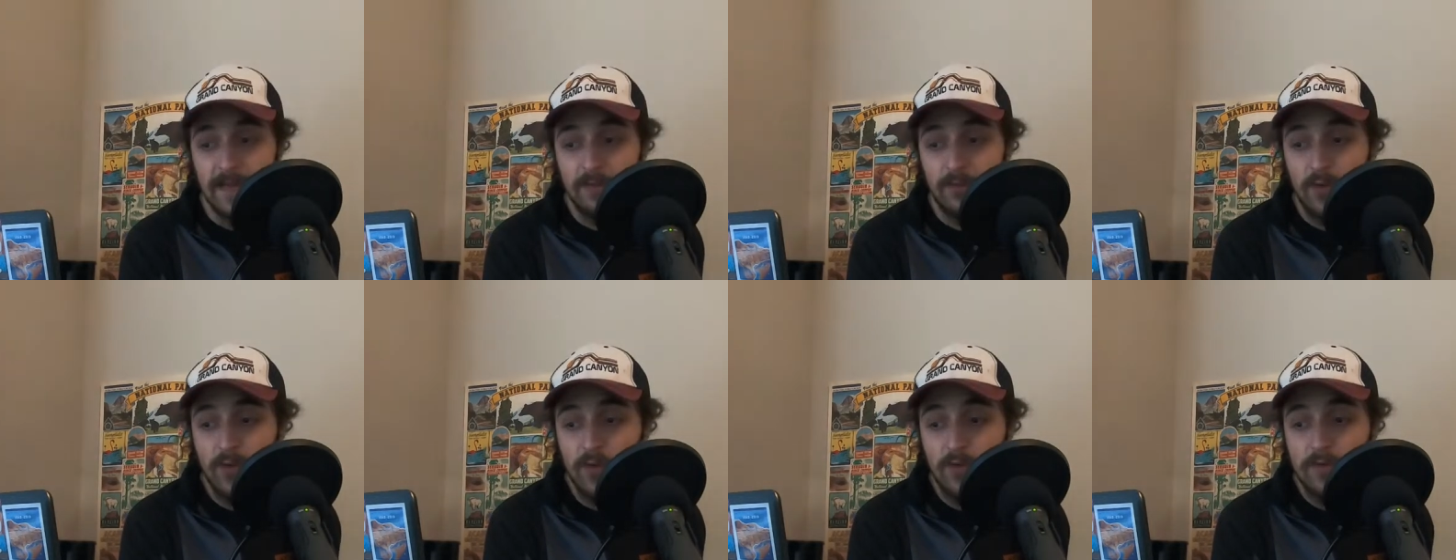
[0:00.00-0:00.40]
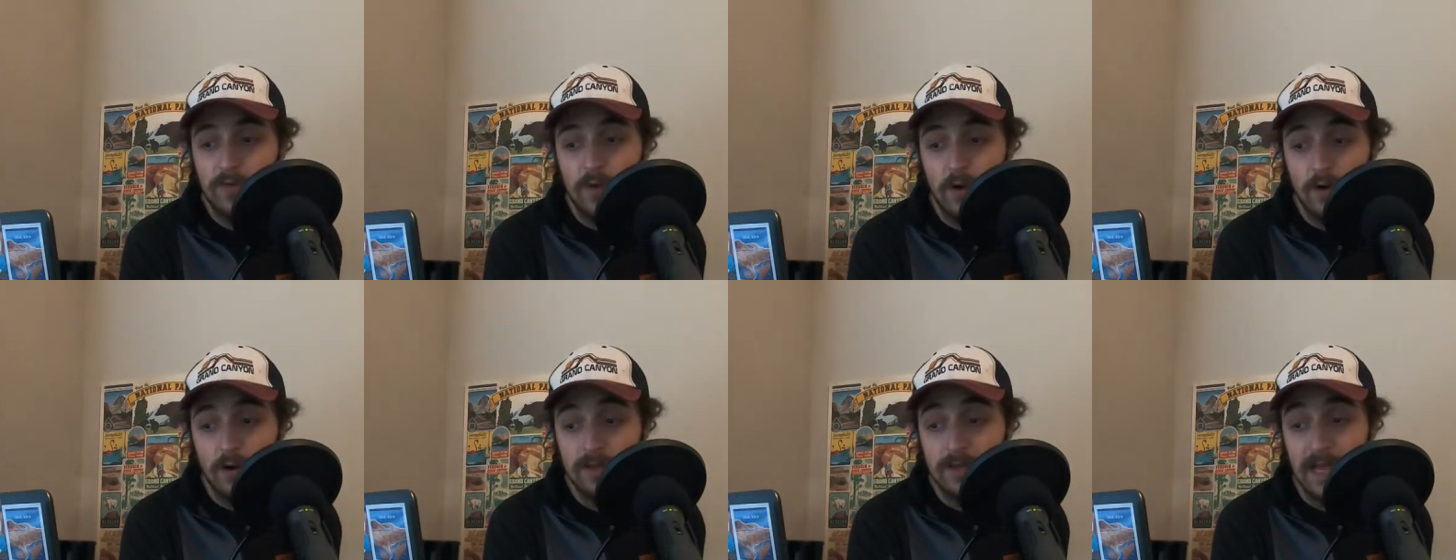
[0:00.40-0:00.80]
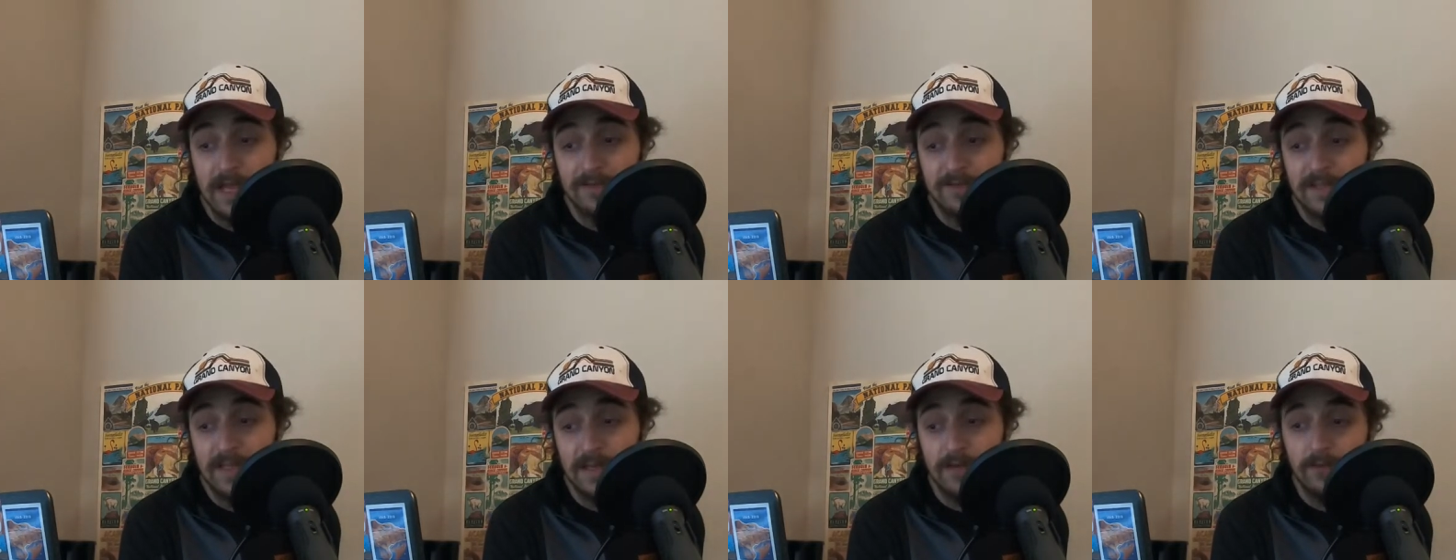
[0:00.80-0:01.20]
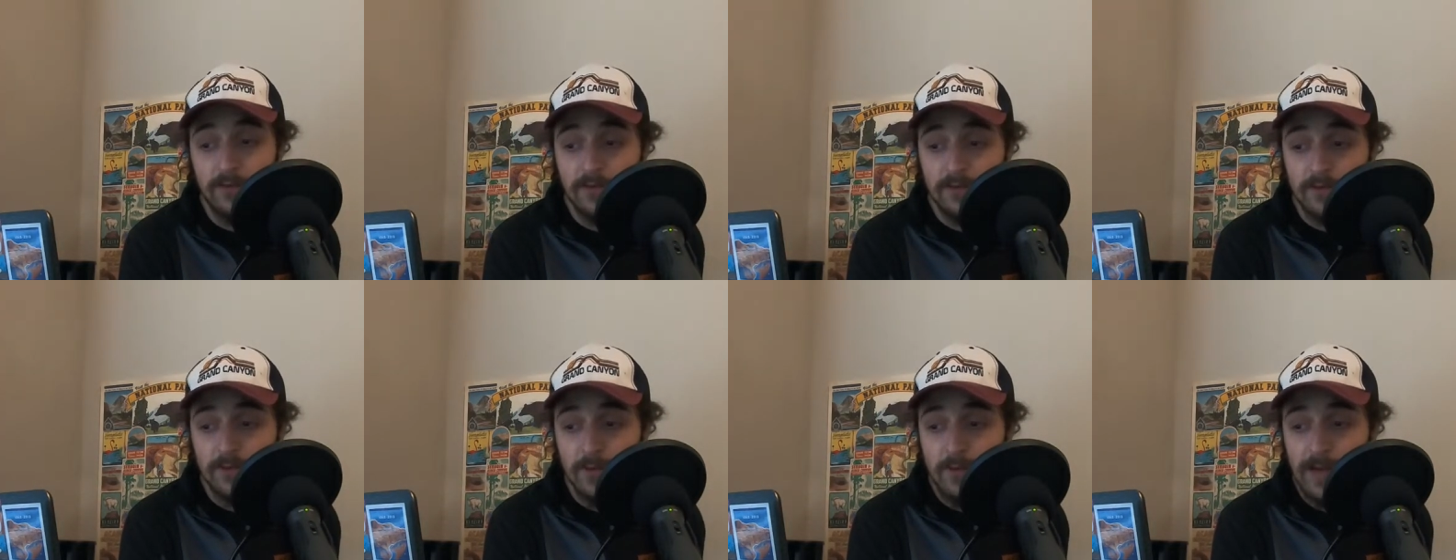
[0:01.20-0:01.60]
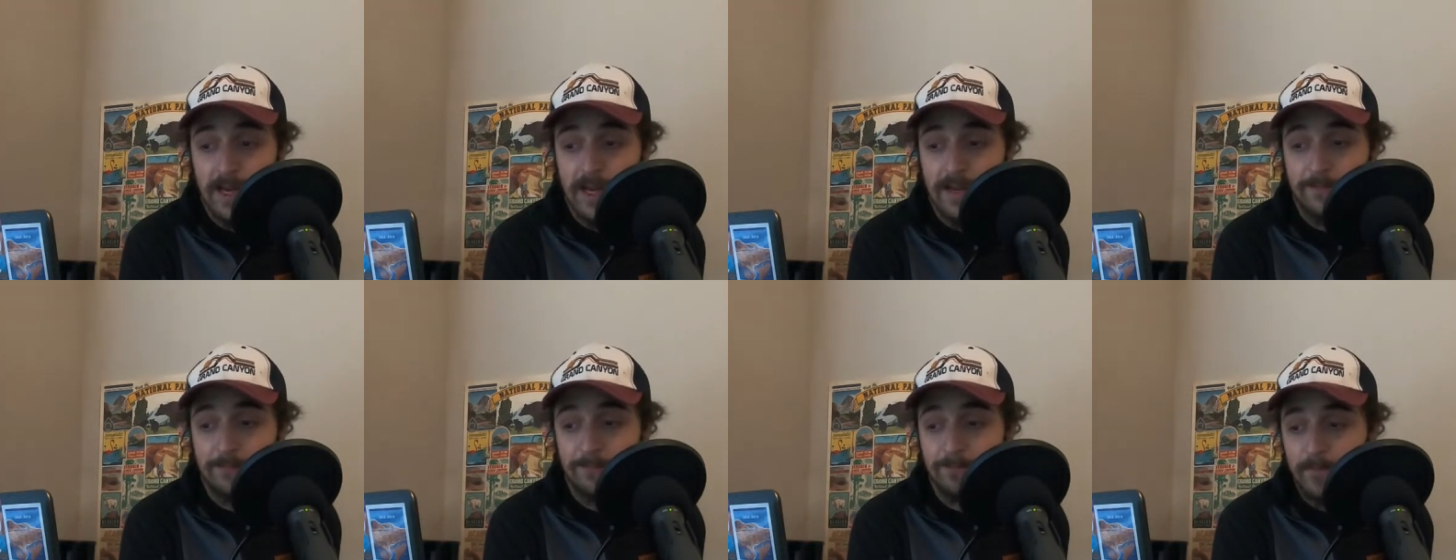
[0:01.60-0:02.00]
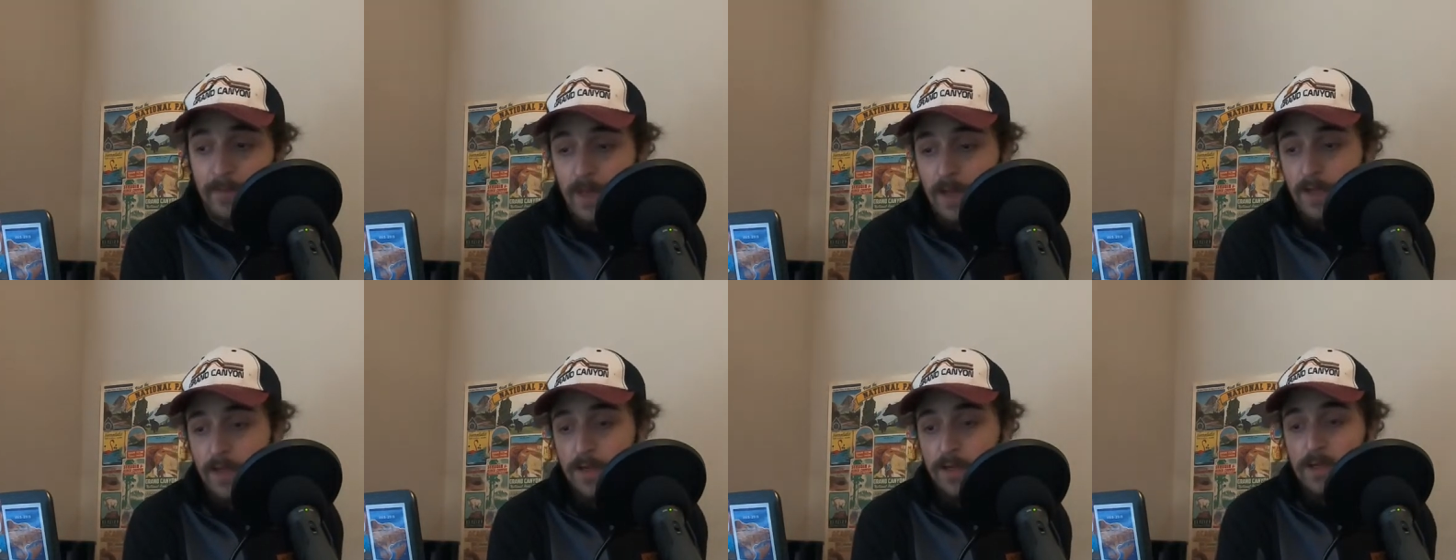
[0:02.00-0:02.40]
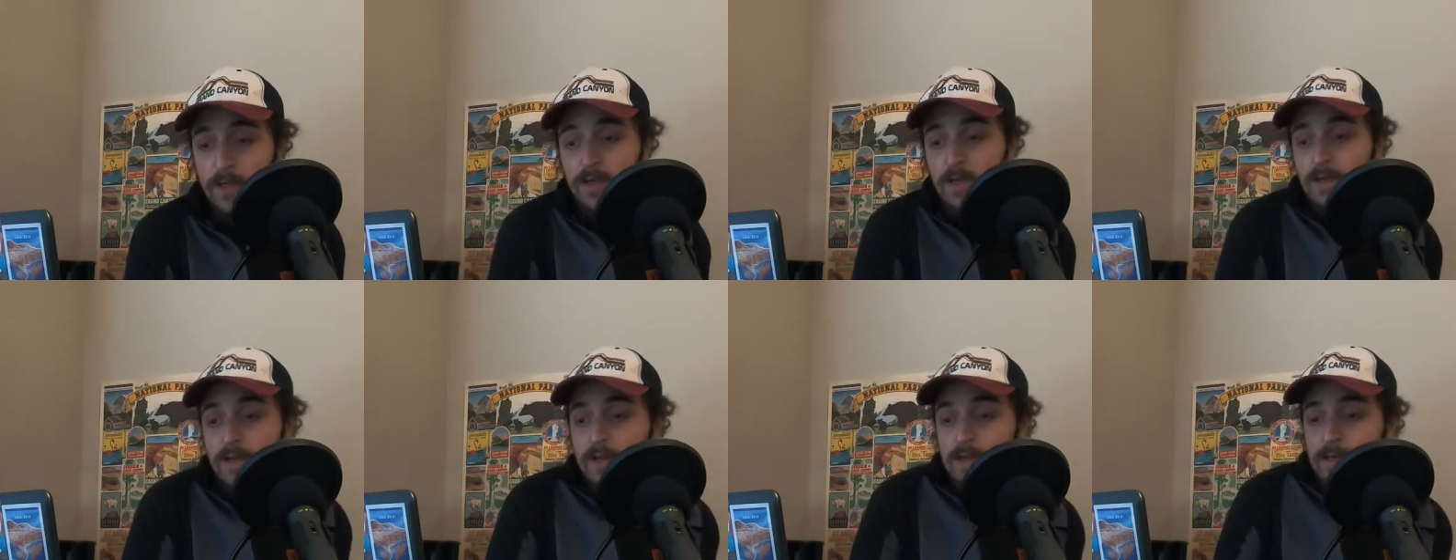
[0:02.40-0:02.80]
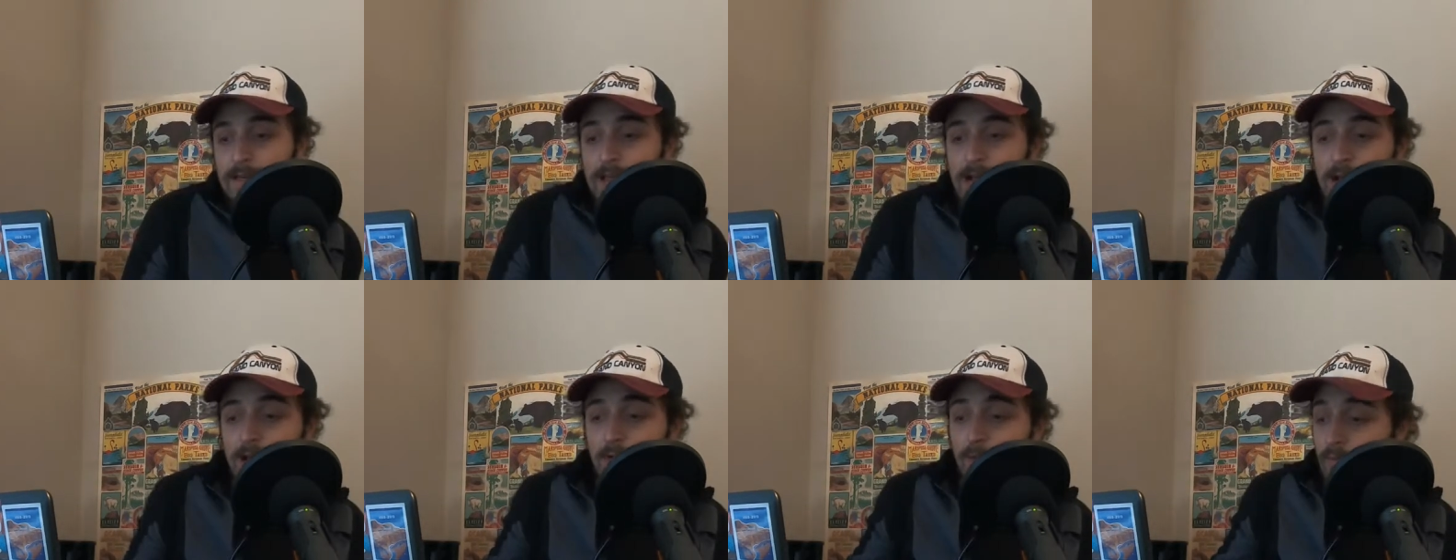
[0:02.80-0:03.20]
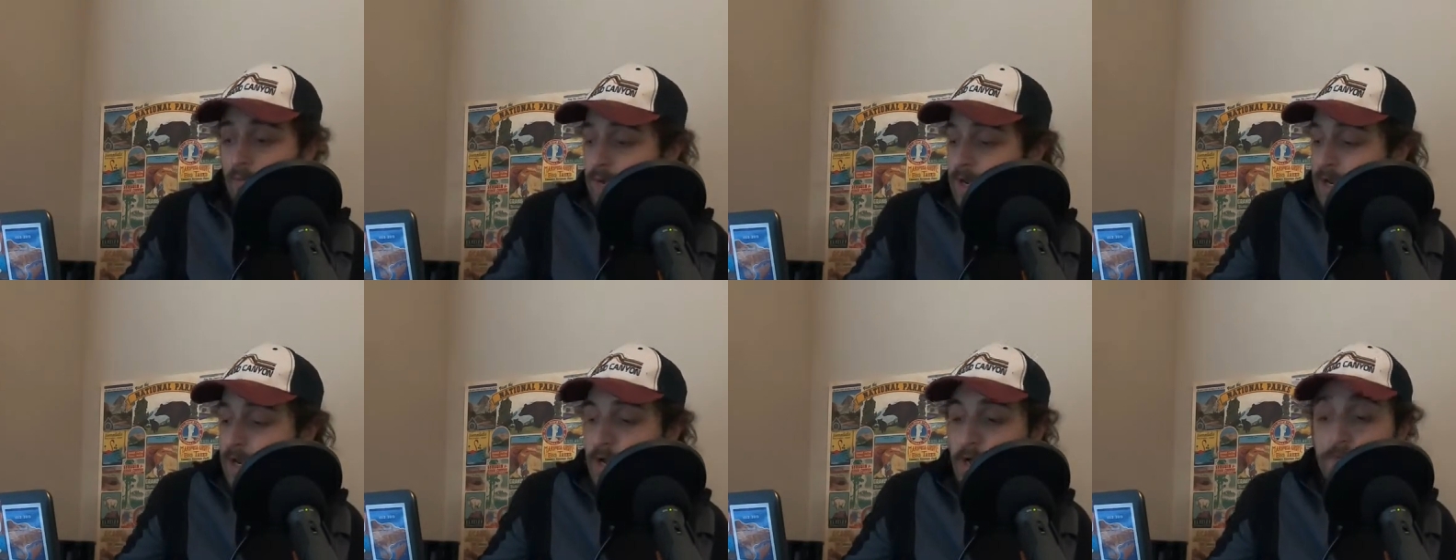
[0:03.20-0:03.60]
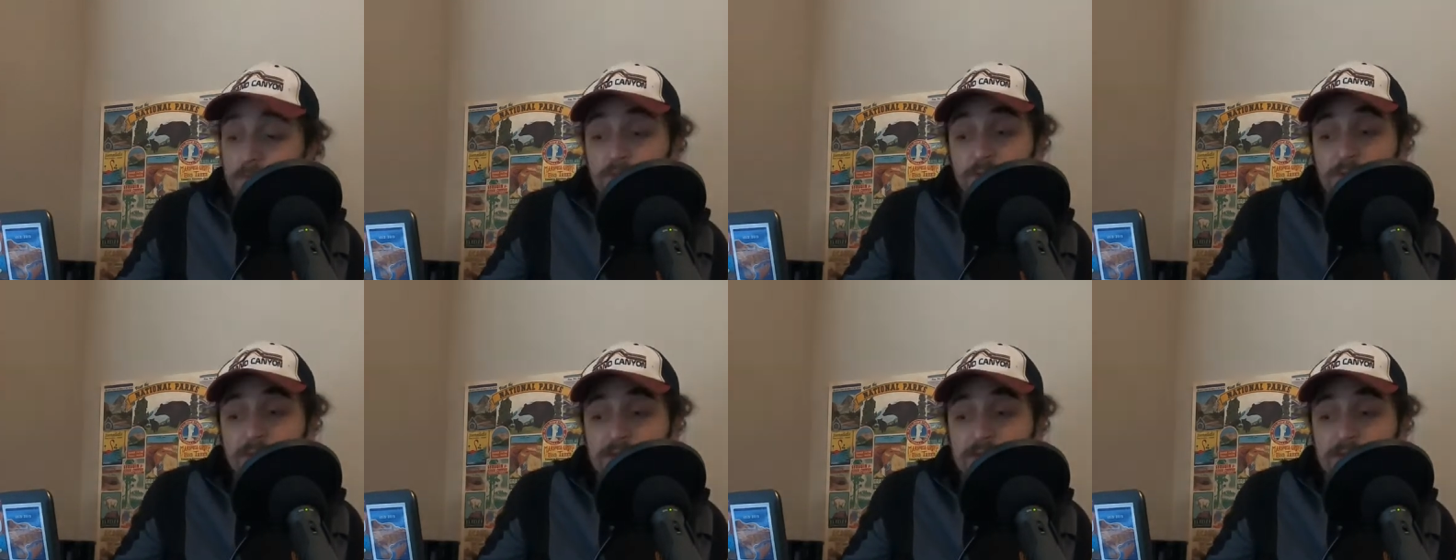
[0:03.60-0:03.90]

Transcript: Those are lifesavers, okay? Now, when it comes to